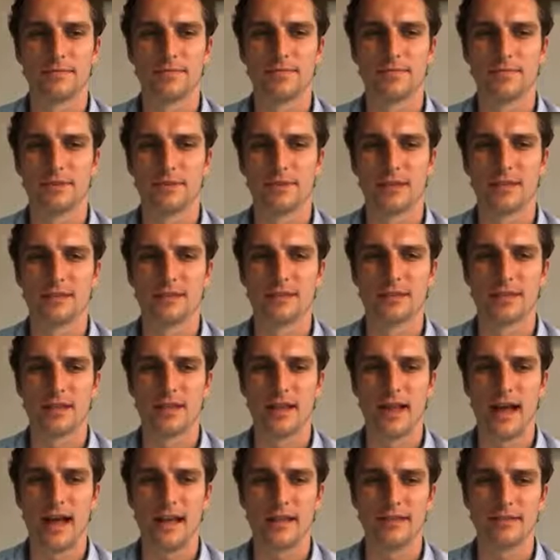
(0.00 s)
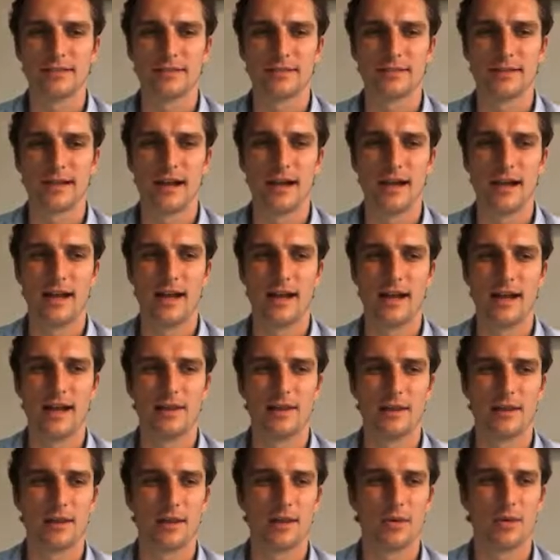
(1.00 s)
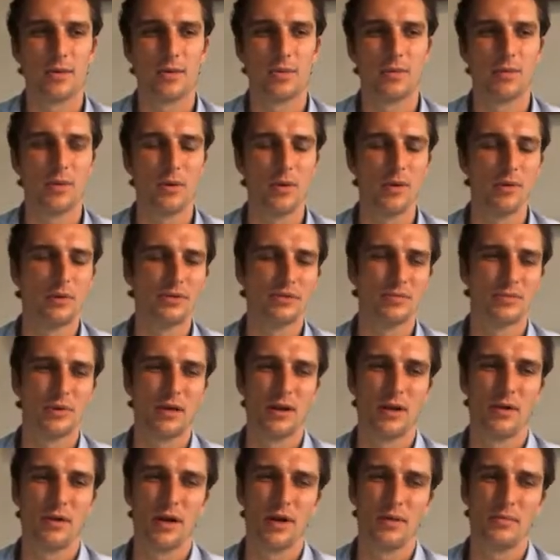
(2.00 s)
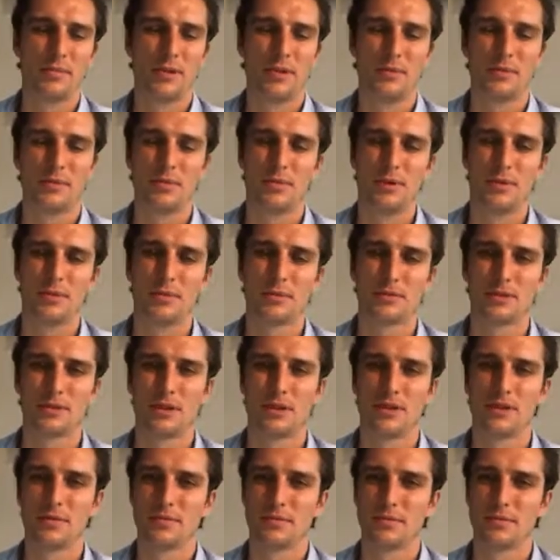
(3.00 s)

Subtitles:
since the last time, it was probably around when people started